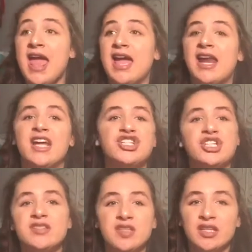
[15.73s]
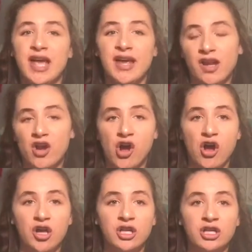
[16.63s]
and I just didn't like it at
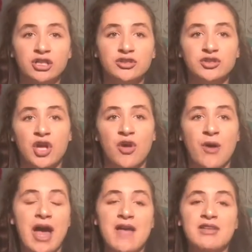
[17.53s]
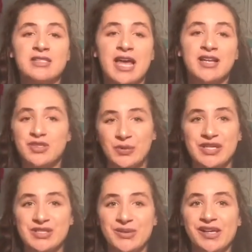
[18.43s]
all. So I've decided to
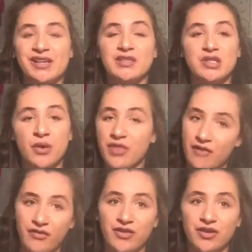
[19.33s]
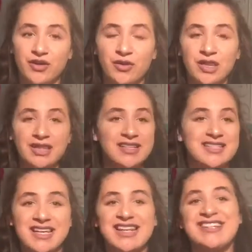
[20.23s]
redo it. So without further ado,
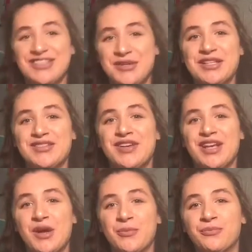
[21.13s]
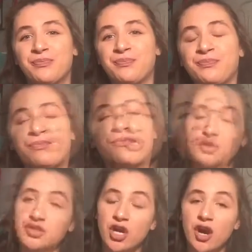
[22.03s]
let's get into this video. So
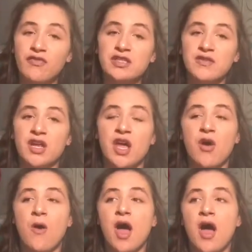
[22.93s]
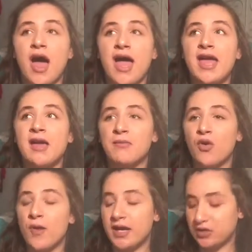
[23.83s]
to start off this video, I am
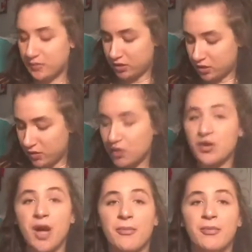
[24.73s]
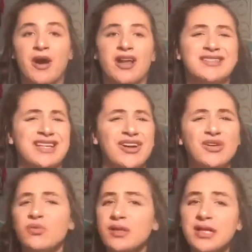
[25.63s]
going to be showing you a couple products that
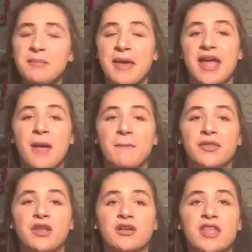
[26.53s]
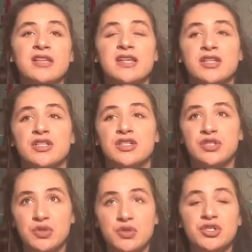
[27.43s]
aren't really makeup, but they're things I
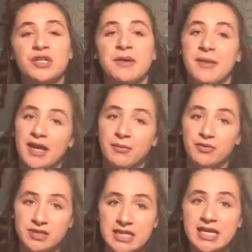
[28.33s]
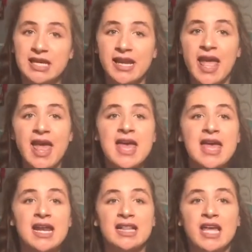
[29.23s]
do during my makeup routine.
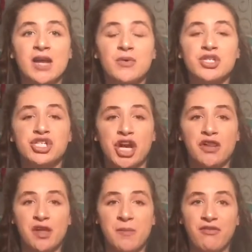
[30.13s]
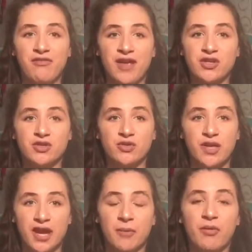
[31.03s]
And I thought I would share like my facial
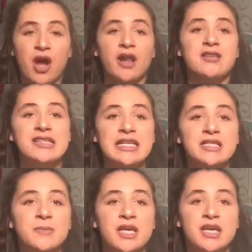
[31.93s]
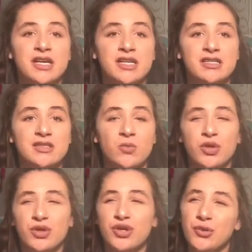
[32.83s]
care products in this because
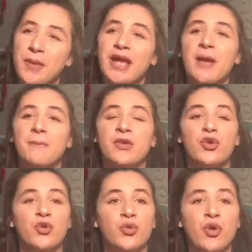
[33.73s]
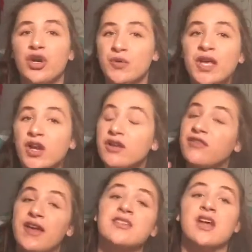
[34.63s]
when you do your makeup, you are doing it on your
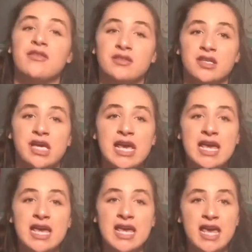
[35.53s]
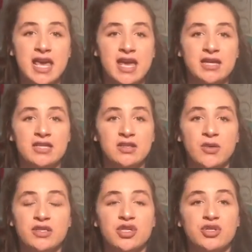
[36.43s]
face, obviously. And it's
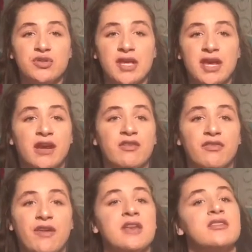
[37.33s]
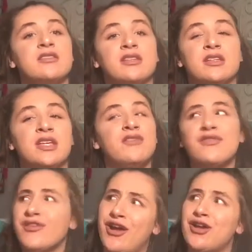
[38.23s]
always good to take care of your face, even
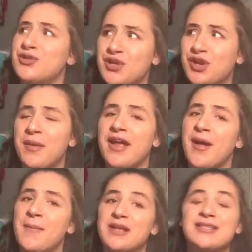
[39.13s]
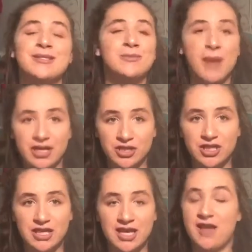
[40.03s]
if you're not doing your makeup, but
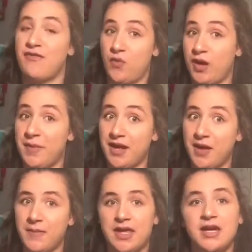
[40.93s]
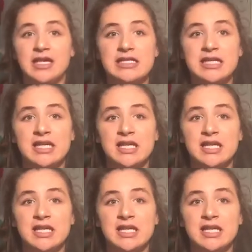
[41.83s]
especially if you wear makeup, because